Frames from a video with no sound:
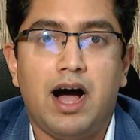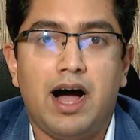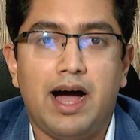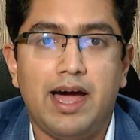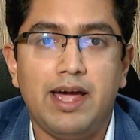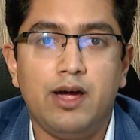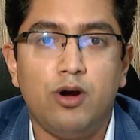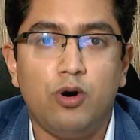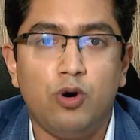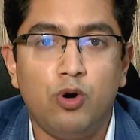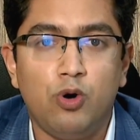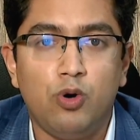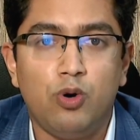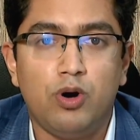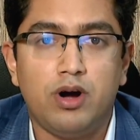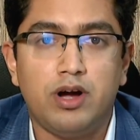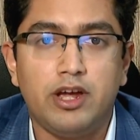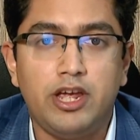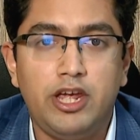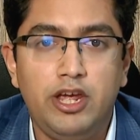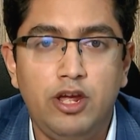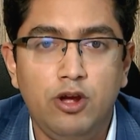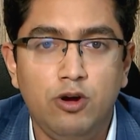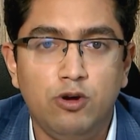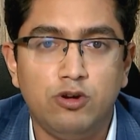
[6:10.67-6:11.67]
I owe
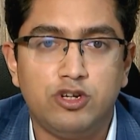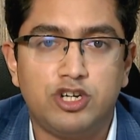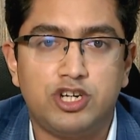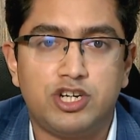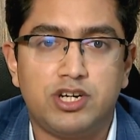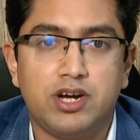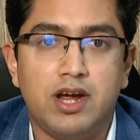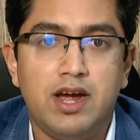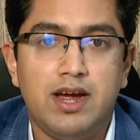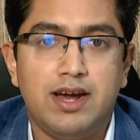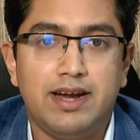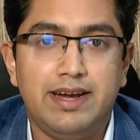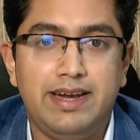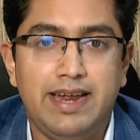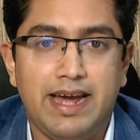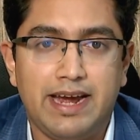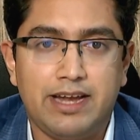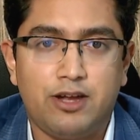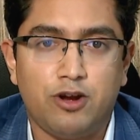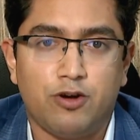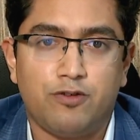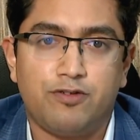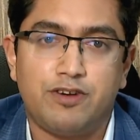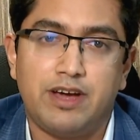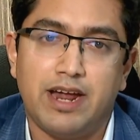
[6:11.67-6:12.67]
a huge
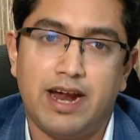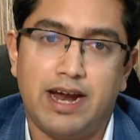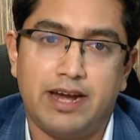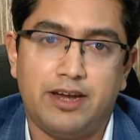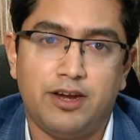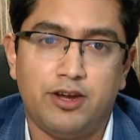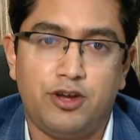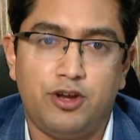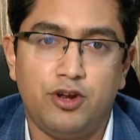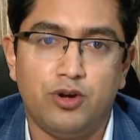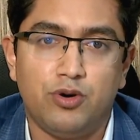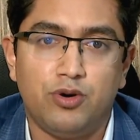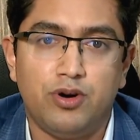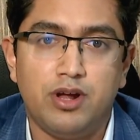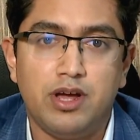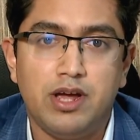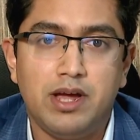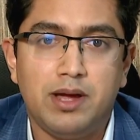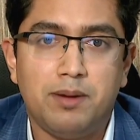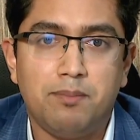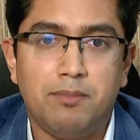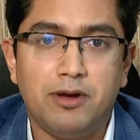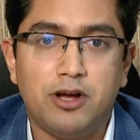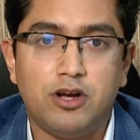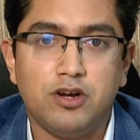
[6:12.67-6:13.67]
debt of gratitude
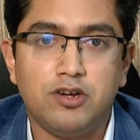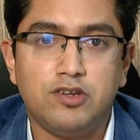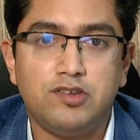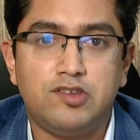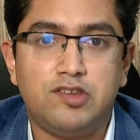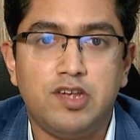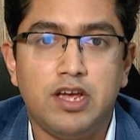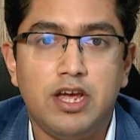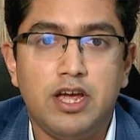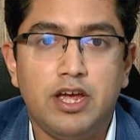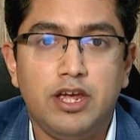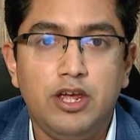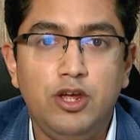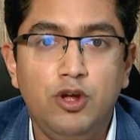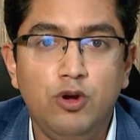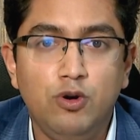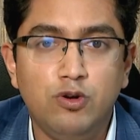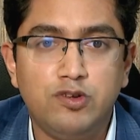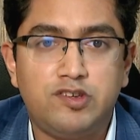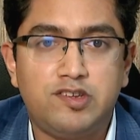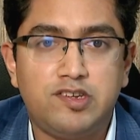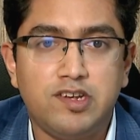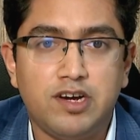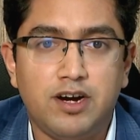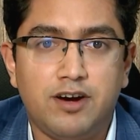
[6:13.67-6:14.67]
because
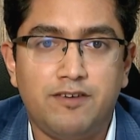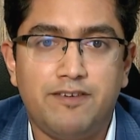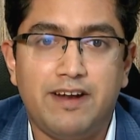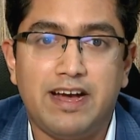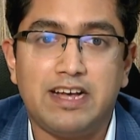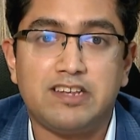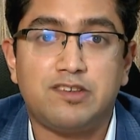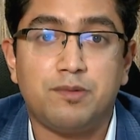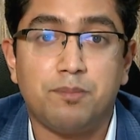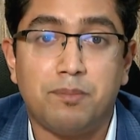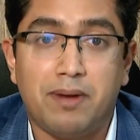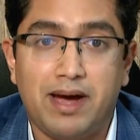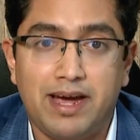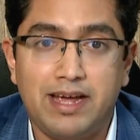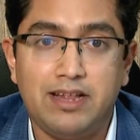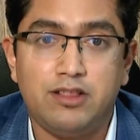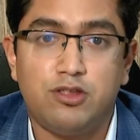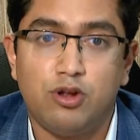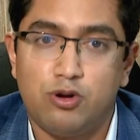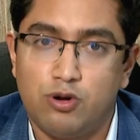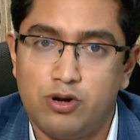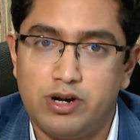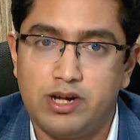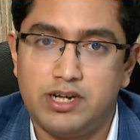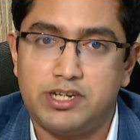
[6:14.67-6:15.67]
you served as my
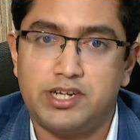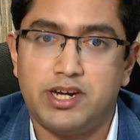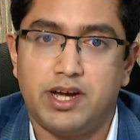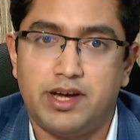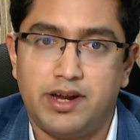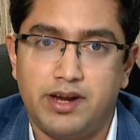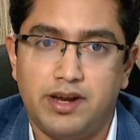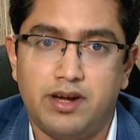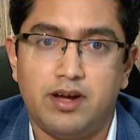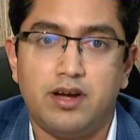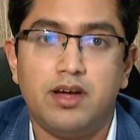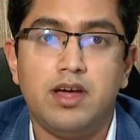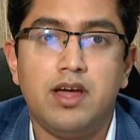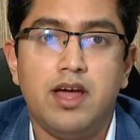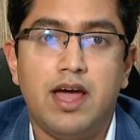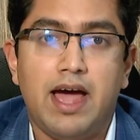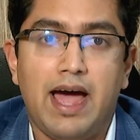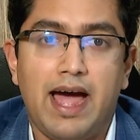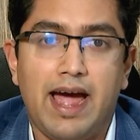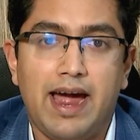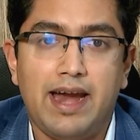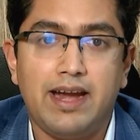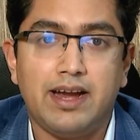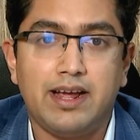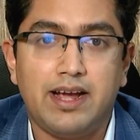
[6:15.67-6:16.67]
Dronacharya
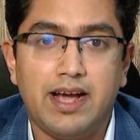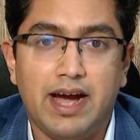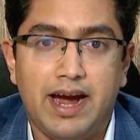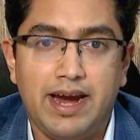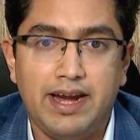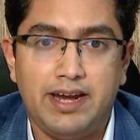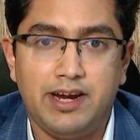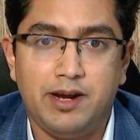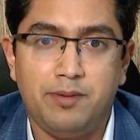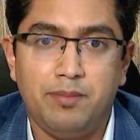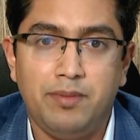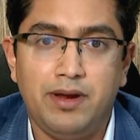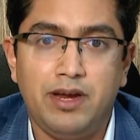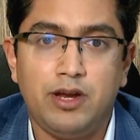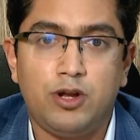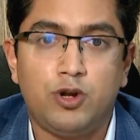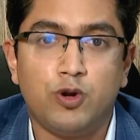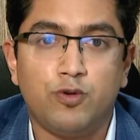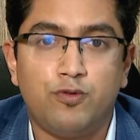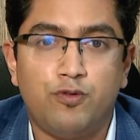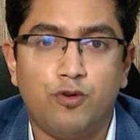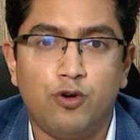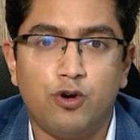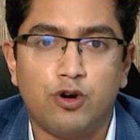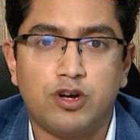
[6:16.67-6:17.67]
and guided me
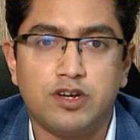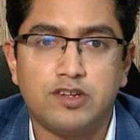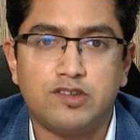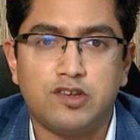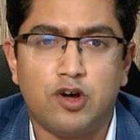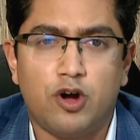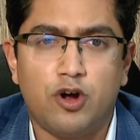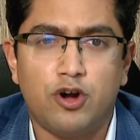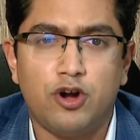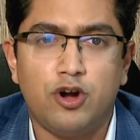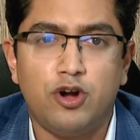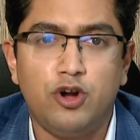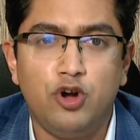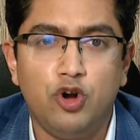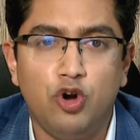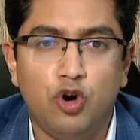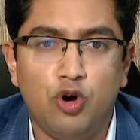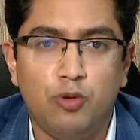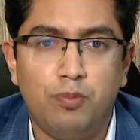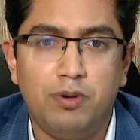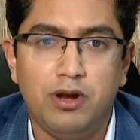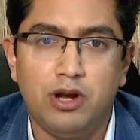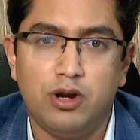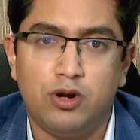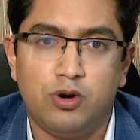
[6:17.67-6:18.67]
to focus on a
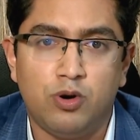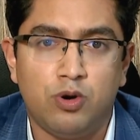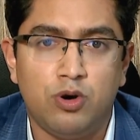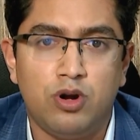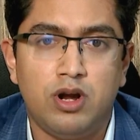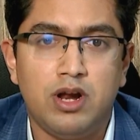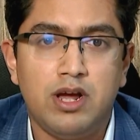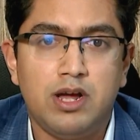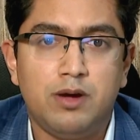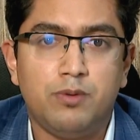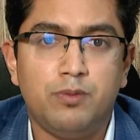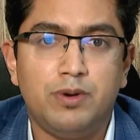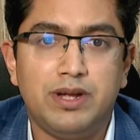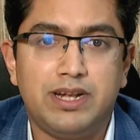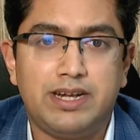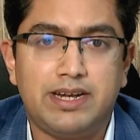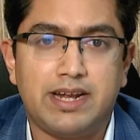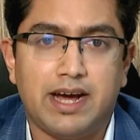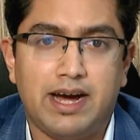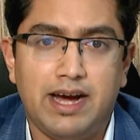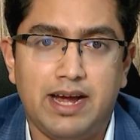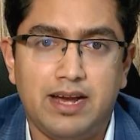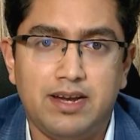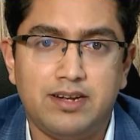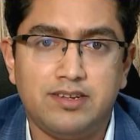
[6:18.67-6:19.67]
noble goal with
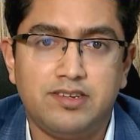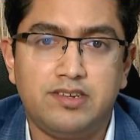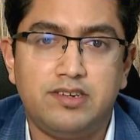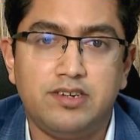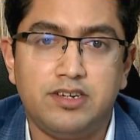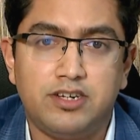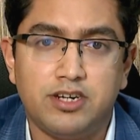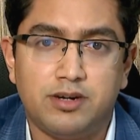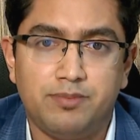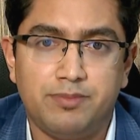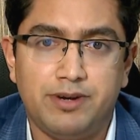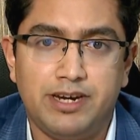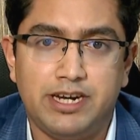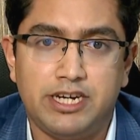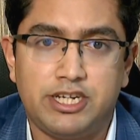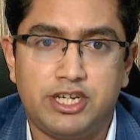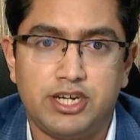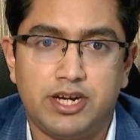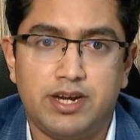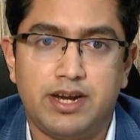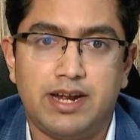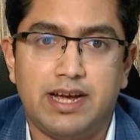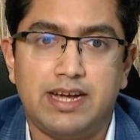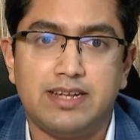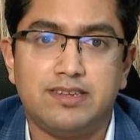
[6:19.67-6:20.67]
tireless
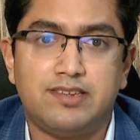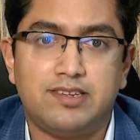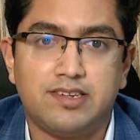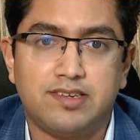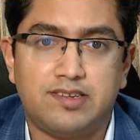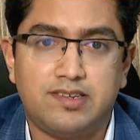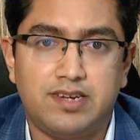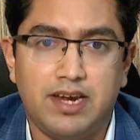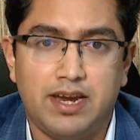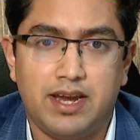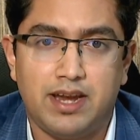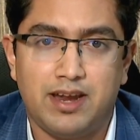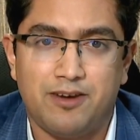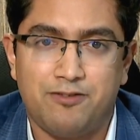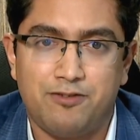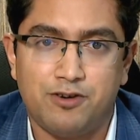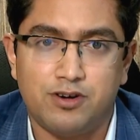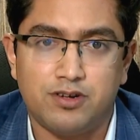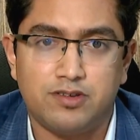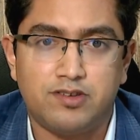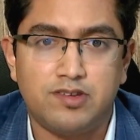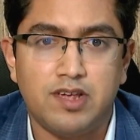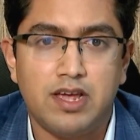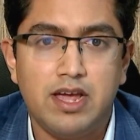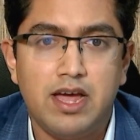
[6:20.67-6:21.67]
determination and sustained
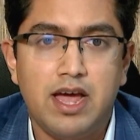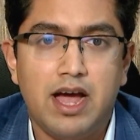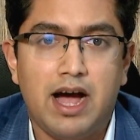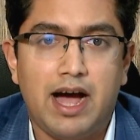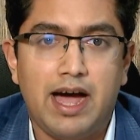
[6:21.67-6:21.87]
efforts.